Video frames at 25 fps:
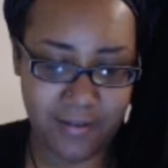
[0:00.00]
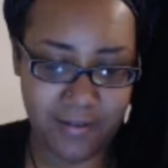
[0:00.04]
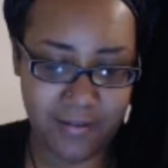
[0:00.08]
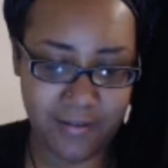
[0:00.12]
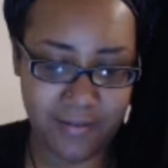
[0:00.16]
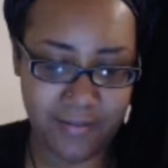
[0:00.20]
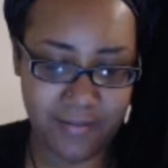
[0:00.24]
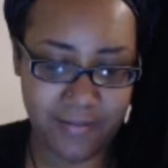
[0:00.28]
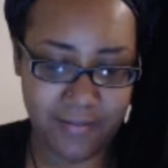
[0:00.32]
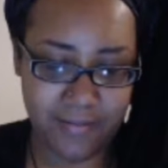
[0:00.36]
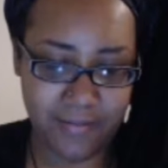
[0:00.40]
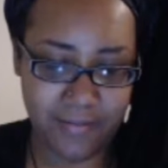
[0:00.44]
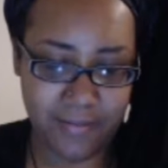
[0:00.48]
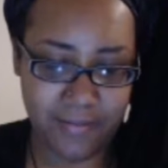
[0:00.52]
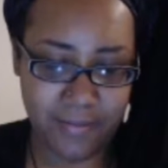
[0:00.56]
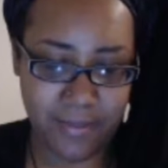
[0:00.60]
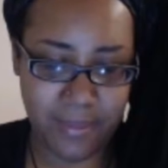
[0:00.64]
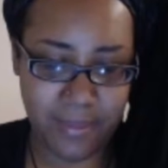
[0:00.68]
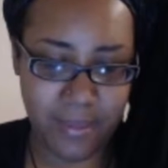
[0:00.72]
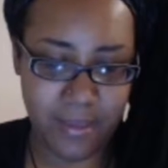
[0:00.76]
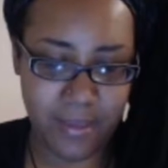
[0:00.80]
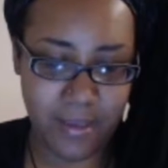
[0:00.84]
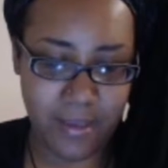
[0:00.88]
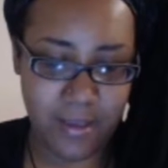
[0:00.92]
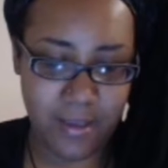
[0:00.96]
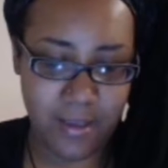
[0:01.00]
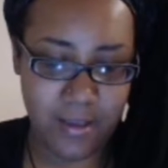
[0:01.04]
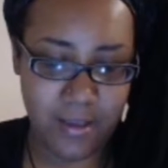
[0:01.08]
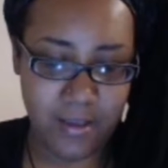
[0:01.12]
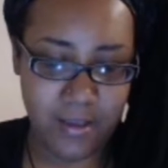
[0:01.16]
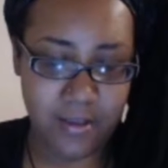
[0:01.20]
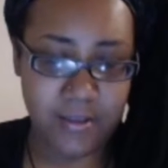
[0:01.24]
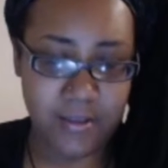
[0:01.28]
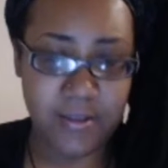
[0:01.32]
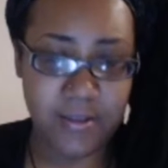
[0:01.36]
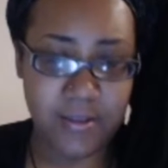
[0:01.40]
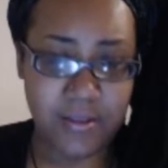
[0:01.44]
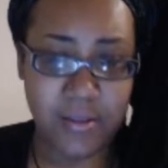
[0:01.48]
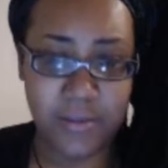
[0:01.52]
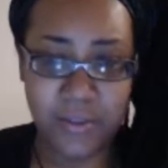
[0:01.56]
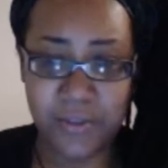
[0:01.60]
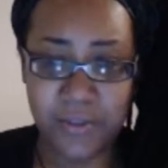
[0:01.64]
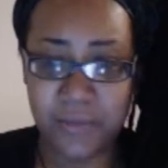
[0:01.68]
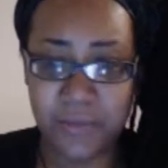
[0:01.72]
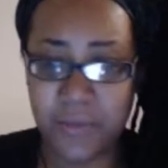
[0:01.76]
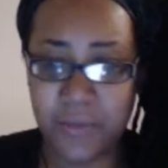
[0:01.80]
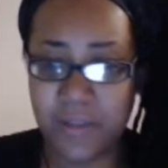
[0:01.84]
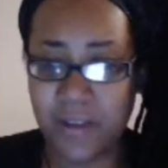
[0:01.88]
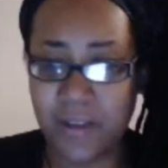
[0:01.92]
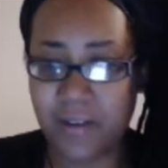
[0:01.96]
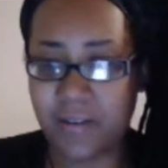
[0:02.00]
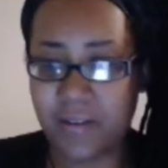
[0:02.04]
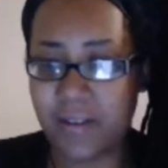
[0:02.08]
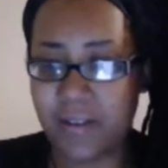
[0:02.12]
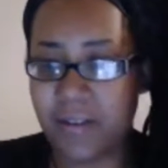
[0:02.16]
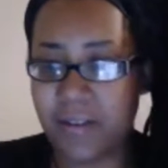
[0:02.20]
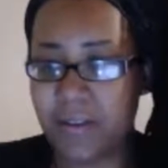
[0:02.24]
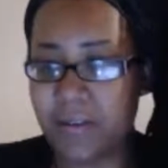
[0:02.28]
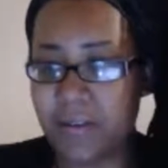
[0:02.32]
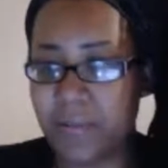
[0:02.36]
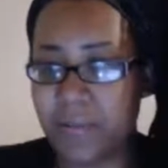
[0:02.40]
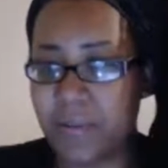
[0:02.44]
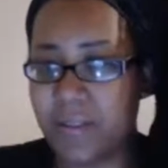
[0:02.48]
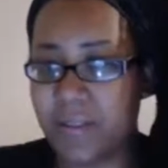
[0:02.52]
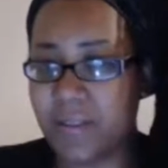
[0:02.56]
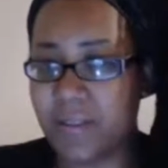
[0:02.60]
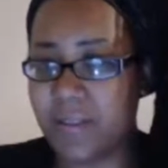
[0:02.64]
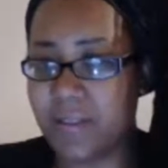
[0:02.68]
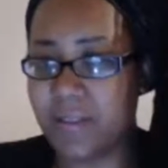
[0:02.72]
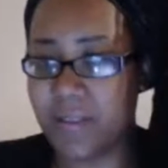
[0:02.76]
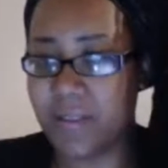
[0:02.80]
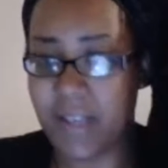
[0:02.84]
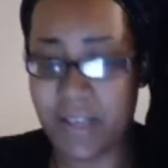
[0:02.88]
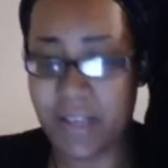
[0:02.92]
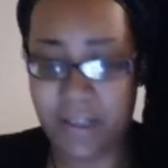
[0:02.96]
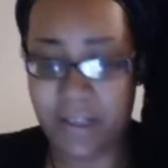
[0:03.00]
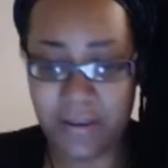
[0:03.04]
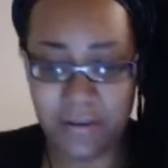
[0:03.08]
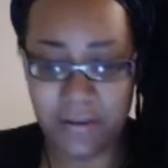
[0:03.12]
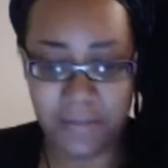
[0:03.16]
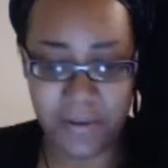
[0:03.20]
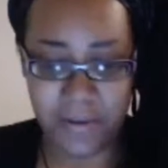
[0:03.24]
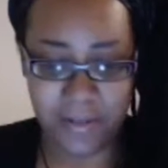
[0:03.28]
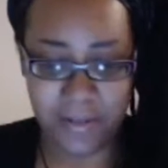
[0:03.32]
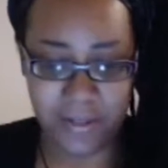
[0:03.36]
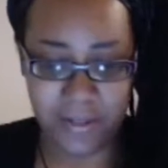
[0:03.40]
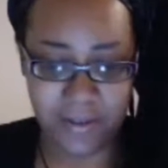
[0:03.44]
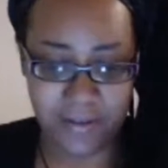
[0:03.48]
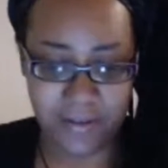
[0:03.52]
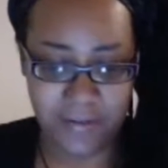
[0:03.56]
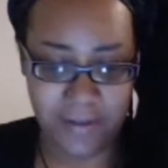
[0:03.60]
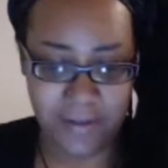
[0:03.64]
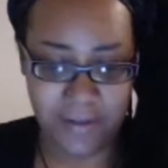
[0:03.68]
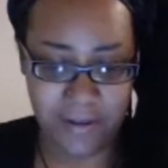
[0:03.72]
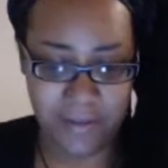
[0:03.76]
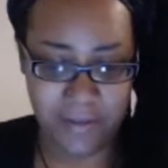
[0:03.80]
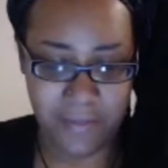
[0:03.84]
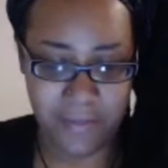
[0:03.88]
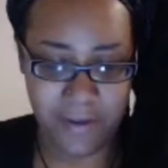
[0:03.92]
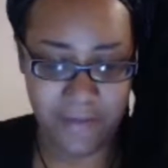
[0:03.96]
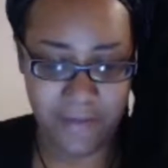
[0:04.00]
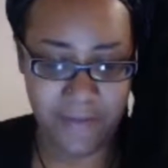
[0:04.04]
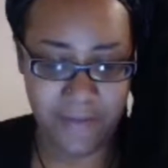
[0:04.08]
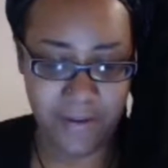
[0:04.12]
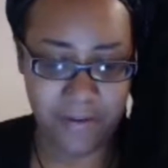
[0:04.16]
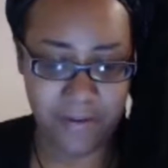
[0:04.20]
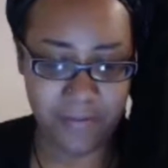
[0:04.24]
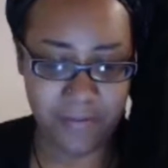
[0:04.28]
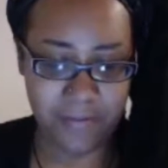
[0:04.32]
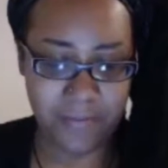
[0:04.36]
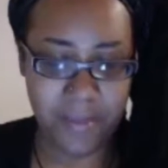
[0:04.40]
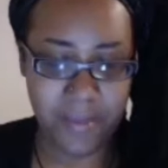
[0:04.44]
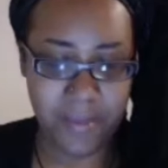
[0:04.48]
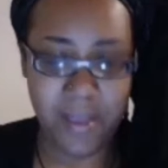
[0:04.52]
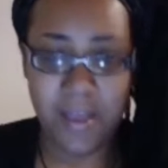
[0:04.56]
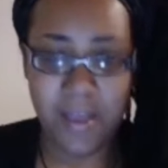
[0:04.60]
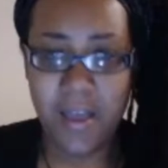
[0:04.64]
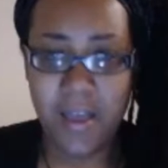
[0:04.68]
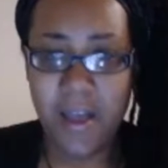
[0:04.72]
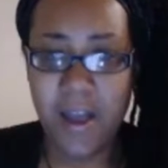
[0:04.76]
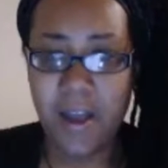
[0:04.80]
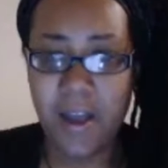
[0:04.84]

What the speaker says: All right. So I'm assuming y'all can hear me since I can hear myself on my phone.